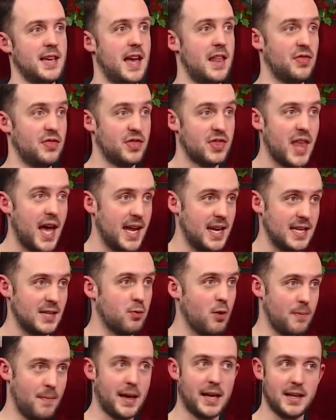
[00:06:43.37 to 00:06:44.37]
And that is
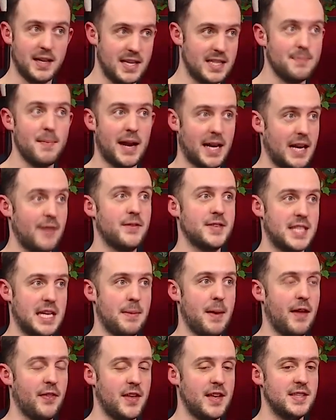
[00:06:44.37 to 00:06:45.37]
what is magnificent
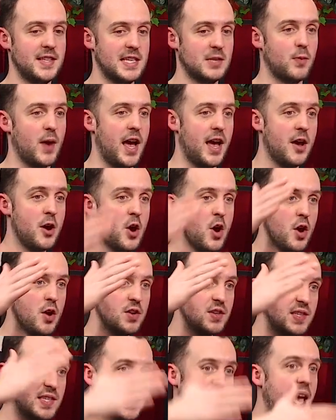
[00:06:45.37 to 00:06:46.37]
about this, is we're
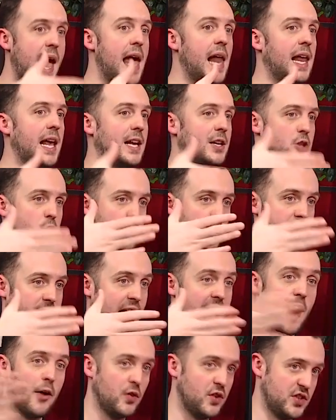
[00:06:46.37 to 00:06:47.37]
scaling to
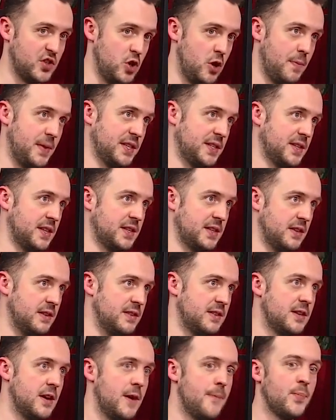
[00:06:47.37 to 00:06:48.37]
countless new
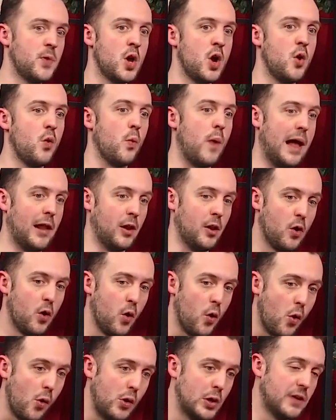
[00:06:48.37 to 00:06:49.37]
businesses while
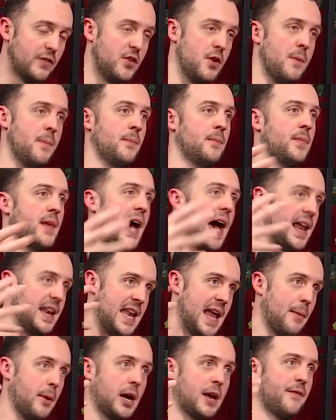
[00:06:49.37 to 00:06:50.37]
all of them add
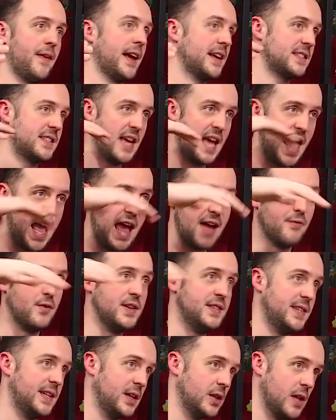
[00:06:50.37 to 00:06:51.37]
network effects to every
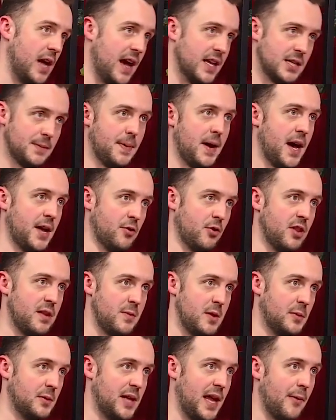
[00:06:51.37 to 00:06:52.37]
single other partner on the
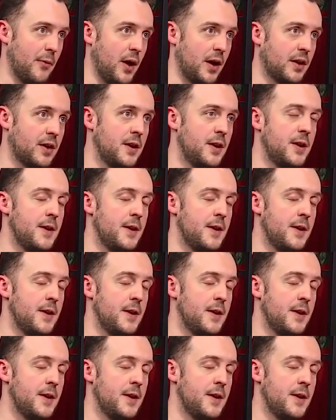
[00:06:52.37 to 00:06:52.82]
Immutable network.